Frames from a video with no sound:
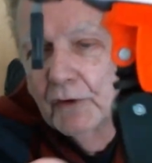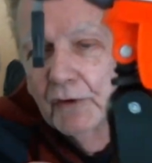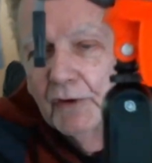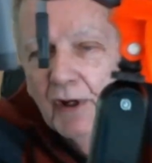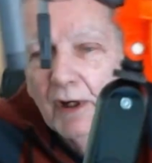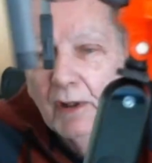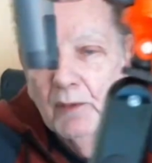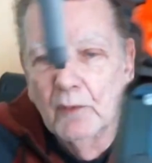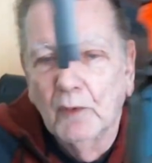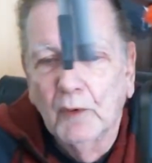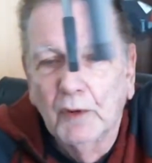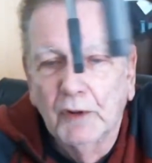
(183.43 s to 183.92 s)

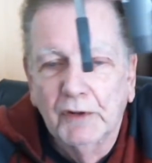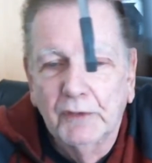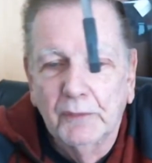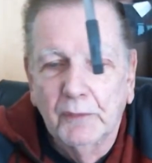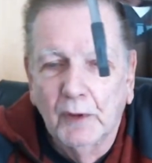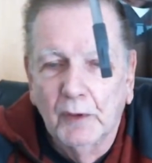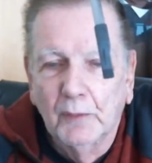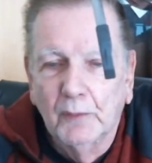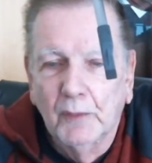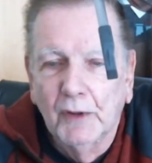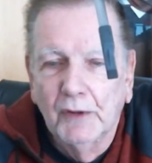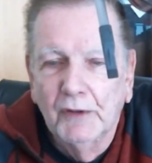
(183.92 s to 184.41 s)
you
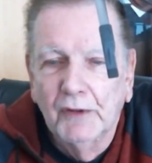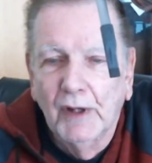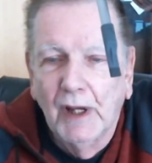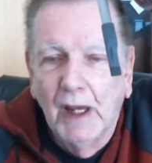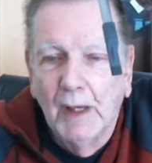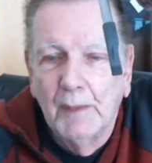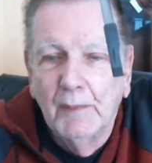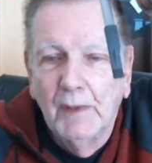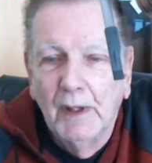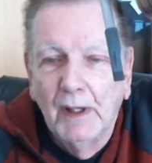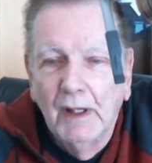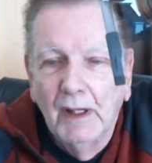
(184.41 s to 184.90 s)
one more
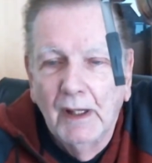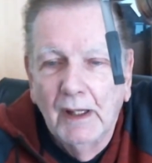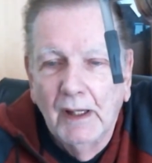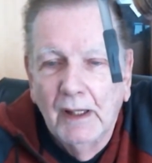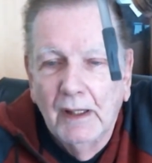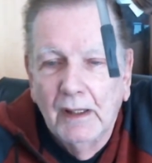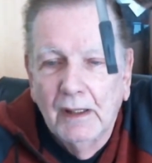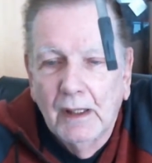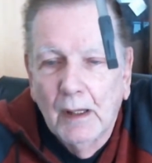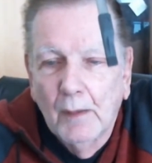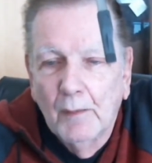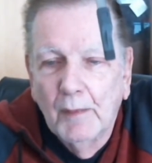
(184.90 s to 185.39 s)
time.
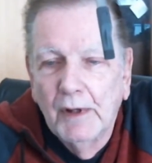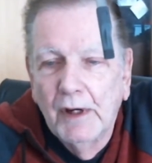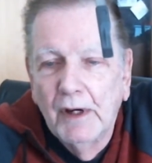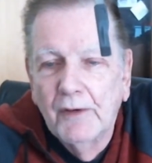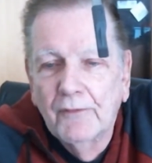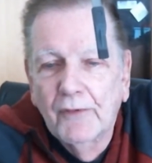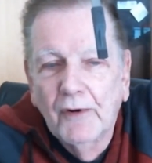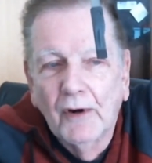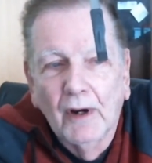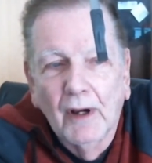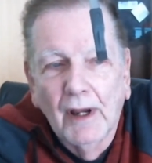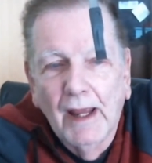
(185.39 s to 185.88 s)
Coming in
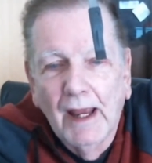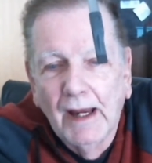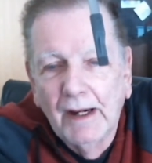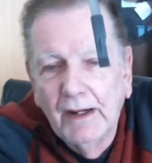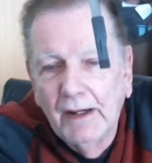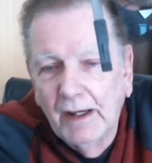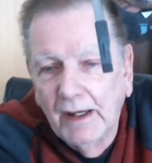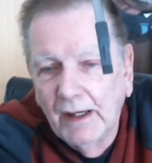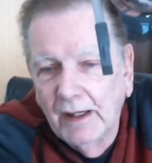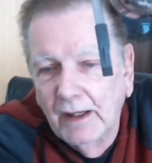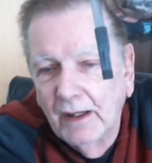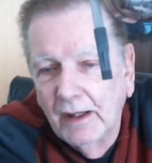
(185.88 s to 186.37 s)
for a
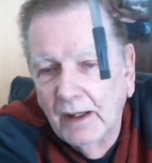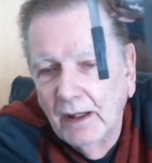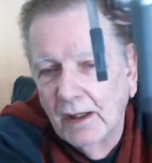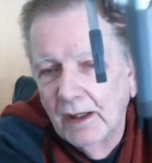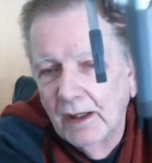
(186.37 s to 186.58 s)
landing,